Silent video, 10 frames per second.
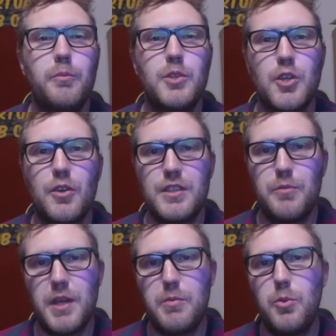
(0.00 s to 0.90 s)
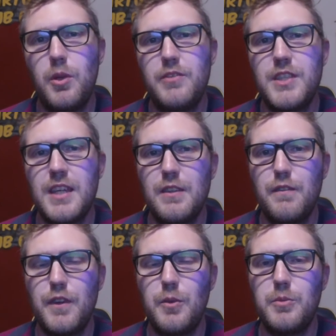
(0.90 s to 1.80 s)
Majority of people will have seen the
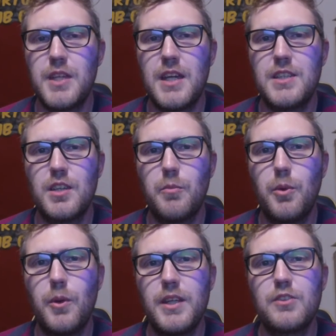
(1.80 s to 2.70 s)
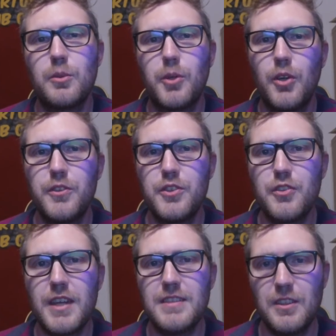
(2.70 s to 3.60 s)
films at some point. So I'm
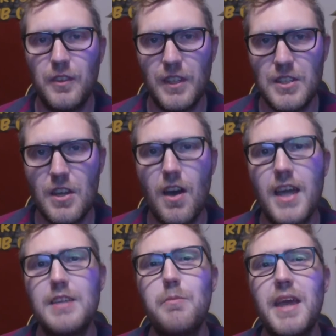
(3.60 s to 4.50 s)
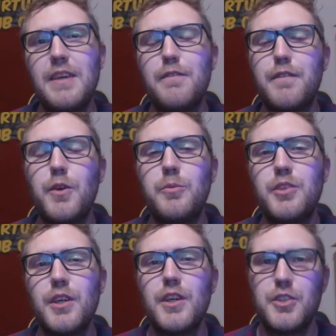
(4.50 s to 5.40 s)
concentrating on the 9 main
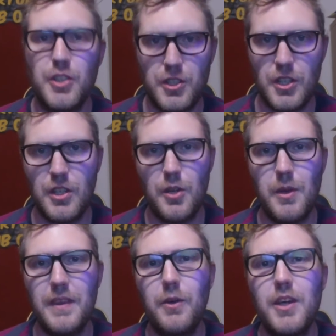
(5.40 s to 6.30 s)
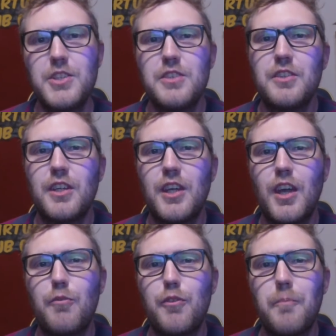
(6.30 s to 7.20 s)
films, just so you know where the questions are going to
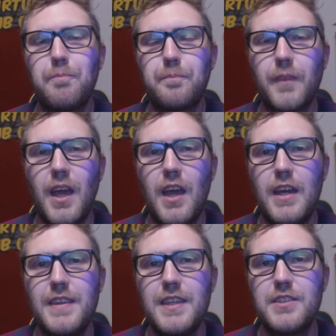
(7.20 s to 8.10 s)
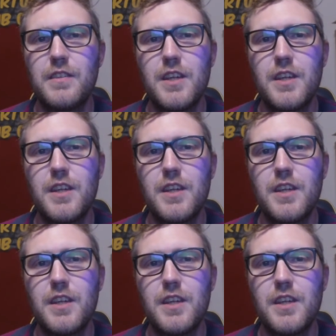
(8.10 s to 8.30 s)
come from in this. So